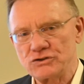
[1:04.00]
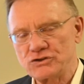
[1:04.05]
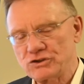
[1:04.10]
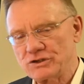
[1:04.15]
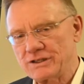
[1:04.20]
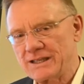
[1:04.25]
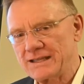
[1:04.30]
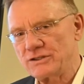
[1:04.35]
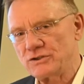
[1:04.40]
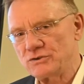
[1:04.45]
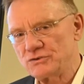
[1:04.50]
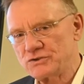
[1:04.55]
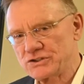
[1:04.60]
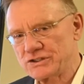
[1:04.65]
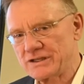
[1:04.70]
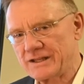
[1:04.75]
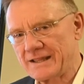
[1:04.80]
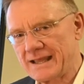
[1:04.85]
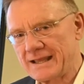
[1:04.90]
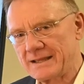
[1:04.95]
you should get
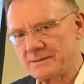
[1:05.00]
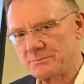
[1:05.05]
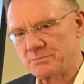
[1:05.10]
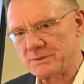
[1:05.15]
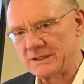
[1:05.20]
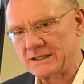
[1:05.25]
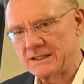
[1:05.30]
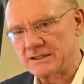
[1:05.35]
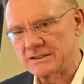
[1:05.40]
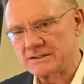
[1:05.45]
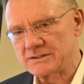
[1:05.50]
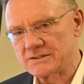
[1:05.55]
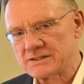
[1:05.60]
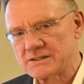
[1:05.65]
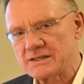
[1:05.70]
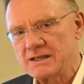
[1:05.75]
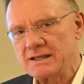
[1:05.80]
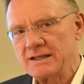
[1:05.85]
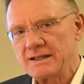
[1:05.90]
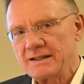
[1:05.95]
used to that
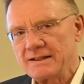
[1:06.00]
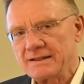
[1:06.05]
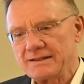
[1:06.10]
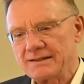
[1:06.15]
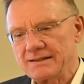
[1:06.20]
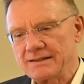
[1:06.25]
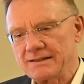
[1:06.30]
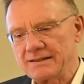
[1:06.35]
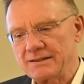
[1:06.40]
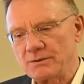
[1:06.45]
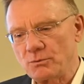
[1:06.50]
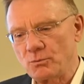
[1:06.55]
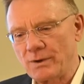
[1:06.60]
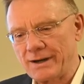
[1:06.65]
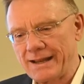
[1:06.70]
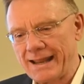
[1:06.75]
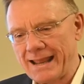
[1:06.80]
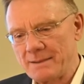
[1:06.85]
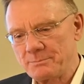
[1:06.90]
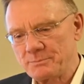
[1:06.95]
because
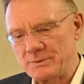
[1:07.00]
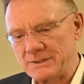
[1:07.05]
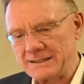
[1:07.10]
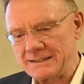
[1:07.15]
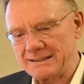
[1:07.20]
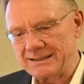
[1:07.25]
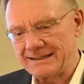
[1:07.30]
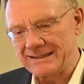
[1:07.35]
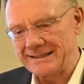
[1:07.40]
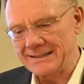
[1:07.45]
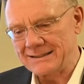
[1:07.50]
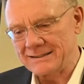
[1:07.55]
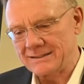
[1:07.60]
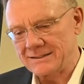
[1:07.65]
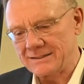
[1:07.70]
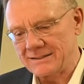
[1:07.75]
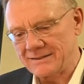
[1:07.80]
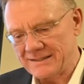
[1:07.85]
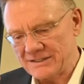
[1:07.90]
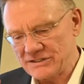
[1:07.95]
what happened
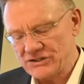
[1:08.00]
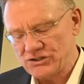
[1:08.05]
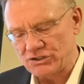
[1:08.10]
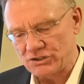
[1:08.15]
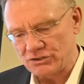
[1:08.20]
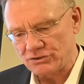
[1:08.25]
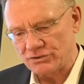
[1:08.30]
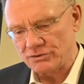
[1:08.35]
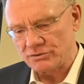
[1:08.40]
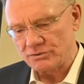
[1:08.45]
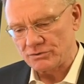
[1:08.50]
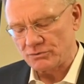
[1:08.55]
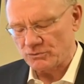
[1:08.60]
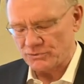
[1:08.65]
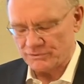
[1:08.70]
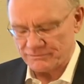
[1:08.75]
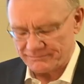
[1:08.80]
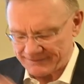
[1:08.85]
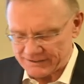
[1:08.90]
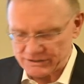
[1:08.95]
in this year,
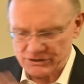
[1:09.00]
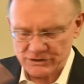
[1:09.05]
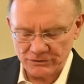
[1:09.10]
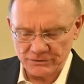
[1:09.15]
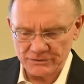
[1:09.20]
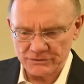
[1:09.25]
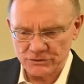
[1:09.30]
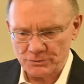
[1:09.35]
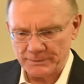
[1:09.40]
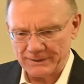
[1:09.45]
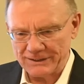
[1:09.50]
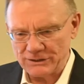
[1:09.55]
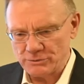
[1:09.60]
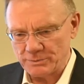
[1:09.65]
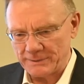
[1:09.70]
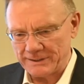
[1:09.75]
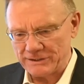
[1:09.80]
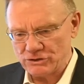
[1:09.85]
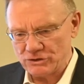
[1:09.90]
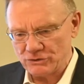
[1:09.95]
or this year in
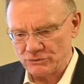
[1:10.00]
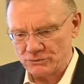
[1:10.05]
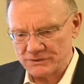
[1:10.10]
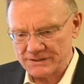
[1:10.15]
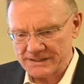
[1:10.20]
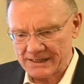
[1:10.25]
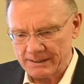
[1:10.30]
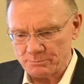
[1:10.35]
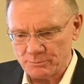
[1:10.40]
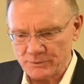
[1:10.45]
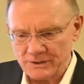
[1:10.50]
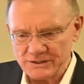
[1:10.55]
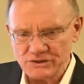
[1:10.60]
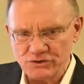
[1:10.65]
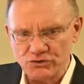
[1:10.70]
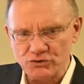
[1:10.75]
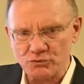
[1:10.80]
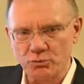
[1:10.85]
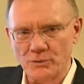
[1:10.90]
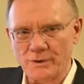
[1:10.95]
2022, is that
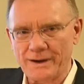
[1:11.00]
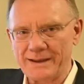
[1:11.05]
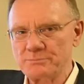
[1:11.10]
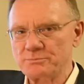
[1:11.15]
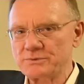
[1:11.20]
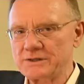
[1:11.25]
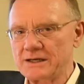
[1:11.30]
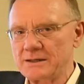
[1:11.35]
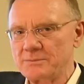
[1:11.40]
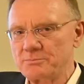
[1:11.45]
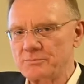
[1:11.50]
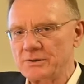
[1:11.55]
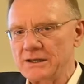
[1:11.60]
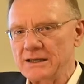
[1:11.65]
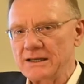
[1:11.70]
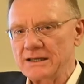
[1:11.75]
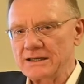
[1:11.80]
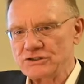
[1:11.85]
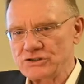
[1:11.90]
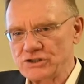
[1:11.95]
prices ramped up
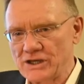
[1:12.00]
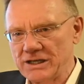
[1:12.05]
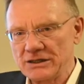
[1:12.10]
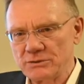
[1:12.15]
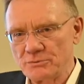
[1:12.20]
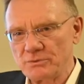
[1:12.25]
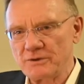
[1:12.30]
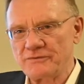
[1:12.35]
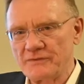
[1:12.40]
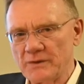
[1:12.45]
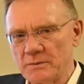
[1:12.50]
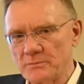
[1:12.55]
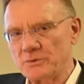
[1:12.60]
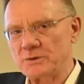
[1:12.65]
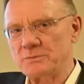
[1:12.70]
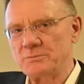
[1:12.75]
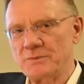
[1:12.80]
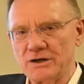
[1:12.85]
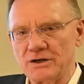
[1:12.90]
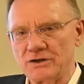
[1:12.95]
January,
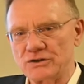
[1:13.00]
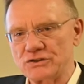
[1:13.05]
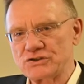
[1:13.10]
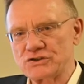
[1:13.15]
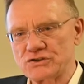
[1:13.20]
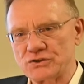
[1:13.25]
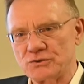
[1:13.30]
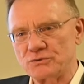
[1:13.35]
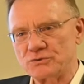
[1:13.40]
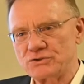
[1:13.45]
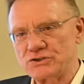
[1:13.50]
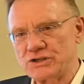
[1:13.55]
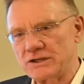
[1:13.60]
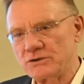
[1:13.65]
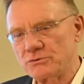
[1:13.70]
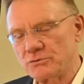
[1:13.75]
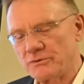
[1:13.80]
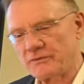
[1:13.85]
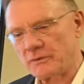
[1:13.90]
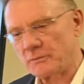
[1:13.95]
February, March. So
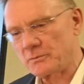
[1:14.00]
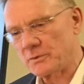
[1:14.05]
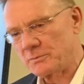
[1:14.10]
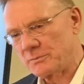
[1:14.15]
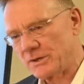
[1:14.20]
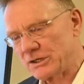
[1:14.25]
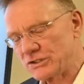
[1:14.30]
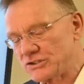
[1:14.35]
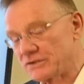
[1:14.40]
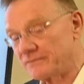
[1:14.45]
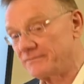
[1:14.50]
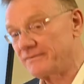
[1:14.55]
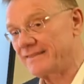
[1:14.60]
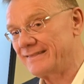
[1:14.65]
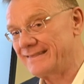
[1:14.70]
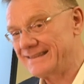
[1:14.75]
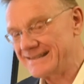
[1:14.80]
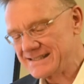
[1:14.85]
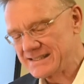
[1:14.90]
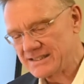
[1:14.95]
January, February, March of
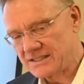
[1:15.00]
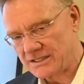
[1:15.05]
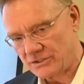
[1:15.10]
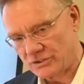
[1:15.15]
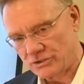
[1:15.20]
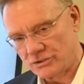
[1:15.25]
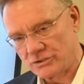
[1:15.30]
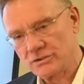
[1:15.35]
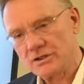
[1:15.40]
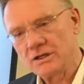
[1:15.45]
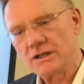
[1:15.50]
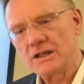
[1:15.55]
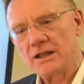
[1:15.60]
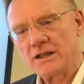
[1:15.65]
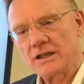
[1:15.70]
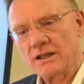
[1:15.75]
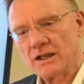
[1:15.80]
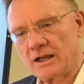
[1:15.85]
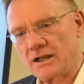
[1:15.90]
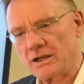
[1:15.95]
this year,
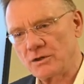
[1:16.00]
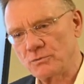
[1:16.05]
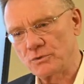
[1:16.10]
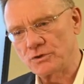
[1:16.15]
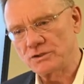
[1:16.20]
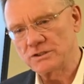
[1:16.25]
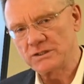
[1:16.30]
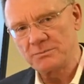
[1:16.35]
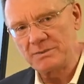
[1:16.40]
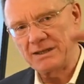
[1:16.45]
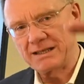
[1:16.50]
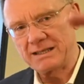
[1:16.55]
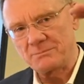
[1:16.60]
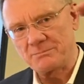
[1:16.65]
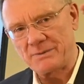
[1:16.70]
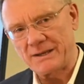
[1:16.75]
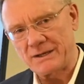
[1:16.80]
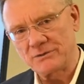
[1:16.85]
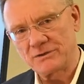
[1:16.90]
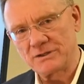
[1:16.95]
uh, we're going to be
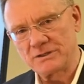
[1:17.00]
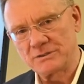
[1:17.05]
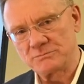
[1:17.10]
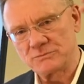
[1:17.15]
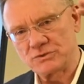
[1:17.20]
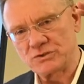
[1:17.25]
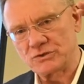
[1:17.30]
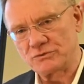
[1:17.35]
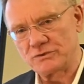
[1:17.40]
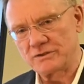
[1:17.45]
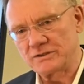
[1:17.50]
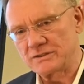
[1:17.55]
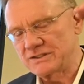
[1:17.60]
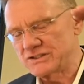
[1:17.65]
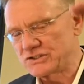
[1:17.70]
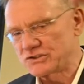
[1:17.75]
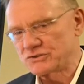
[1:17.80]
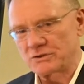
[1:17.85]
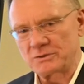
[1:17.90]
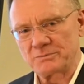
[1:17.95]
comparing them to the
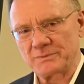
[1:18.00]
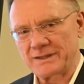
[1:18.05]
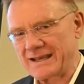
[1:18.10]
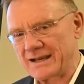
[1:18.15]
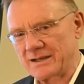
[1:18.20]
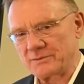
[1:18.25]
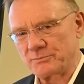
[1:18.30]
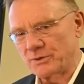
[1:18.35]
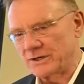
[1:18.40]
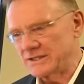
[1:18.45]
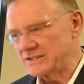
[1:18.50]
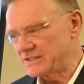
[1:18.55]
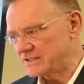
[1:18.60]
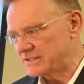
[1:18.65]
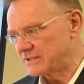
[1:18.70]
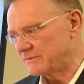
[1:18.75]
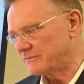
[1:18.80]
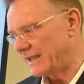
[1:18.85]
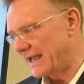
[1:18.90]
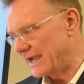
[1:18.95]
extremely high
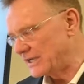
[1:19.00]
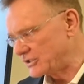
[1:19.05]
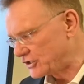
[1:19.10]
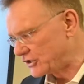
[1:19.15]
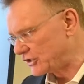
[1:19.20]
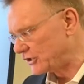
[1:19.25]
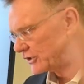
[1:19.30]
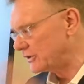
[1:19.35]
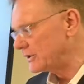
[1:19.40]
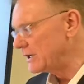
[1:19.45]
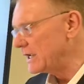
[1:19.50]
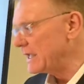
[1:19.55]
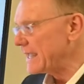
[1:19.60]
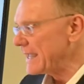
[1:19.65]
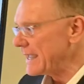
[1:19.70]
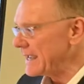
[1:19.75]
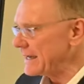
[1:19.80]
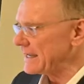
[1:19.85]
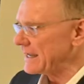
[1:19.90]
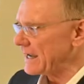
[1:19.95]
prices of last year.
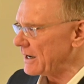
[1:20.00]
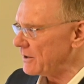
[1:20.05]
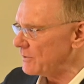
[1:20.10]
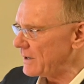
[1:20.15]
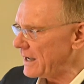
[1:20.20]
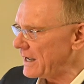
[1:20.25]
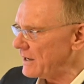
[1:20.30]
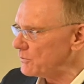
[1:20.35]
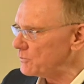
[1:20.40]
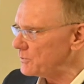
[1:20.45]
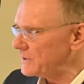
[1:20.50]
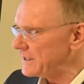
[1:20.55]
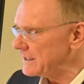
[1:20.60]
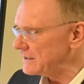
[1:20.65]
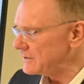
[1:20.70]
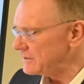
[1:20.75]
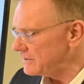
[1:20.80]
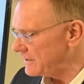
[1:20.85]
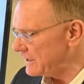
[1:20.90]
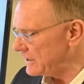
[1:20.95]
Anyhow, how we
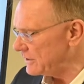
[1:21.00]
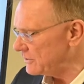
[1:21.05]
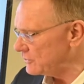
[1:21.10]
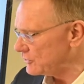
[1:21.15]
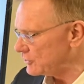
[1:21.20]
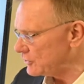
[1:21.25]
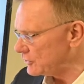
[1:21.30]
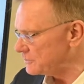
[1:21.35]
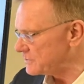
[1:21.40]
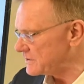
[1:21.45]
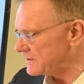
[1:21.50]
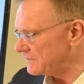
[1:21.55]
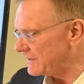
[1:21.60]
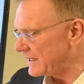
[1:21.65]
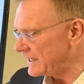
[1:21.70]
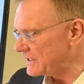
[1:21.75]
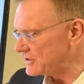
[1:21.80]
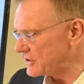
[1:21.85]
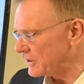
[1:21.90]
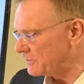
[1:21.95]
ended the year in terms of
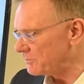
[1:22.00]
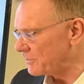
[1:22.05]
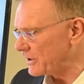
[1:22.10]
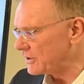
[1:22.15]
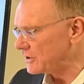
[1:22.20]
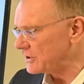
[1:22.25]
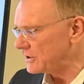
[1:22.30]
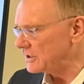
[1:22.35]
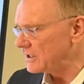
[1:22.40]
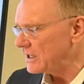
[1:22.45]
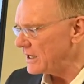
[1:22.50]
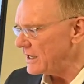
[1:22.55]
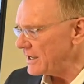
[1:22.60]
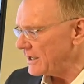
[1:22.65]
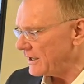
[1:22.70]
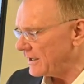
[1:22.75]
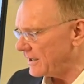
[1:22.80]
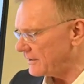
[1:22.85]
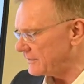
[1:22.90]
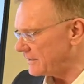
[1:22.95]
days on market,
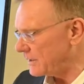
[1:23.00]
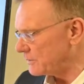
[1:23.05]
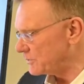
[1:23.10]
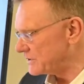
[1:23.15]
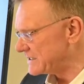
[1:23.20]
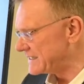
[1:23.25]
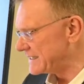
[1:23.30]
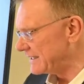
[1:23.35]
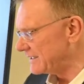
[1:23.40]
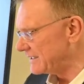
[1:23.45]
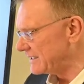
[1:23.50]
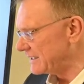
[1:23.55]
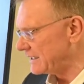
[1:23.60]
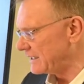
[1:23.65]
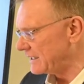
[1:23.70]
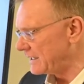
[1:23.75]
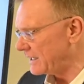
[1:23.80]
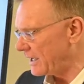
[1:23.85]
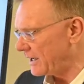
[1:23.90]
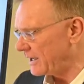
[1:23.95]
uh, they were
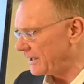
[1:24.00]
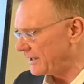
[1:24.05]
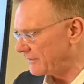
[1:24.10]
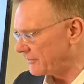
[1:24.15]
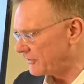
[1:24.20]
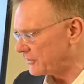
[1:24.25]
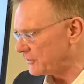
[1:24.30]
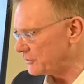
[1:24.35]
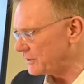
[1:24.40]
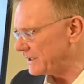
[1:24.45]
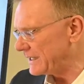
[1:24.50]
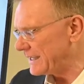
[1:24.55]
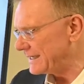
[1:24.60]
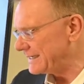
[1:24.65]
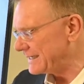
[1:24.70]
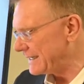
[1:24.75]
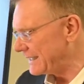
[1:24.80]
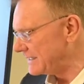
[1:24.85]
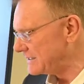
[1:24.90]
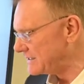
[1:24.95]
selling uh, in
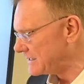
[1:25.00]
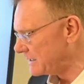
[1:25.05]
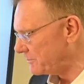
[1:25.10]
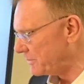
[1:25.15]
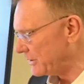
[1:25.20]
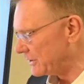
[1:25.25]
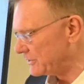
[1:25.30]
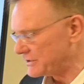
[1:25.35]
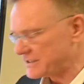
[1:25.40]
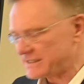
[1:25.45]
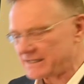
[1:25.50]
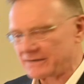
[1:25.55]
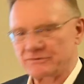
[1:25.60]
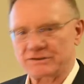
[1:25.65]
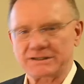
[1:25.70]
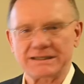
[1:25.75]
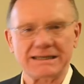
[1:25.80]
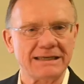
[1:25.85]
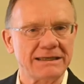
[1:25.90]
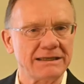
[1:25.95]
38 days compared to
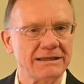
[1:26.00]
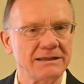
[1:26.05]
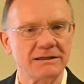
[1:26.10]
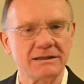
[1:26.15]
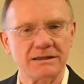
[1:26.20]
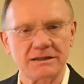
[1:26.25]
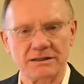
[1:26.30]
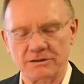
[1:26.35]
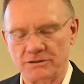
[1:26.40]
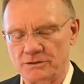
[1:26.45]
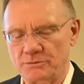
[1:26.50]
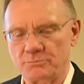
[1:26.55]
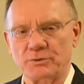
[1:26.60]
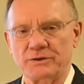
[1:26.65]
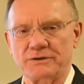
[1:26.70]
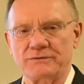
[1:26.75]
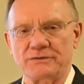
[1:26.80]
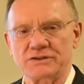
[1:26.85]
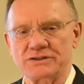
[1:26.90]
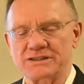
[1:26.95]
17 in the
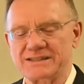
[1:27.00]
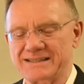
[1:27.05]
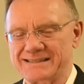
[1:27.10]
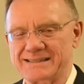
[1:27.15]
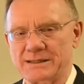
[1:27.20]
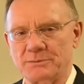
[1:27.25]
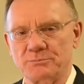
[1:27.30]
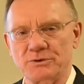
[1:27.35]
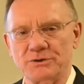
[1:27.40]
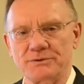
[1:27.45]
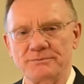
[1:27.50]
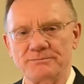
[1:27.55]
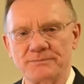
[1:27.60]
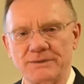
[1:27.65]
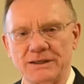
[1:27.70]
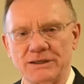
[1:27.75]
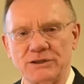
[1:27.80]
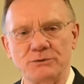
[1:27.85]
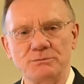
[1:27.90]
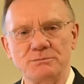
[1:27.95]
previous December.
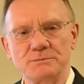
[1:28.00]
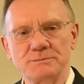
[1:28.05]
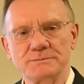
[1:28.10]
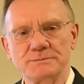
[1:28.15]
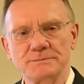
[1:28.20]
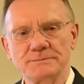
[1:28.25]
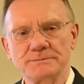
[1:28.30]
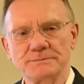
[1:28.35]
Thank you.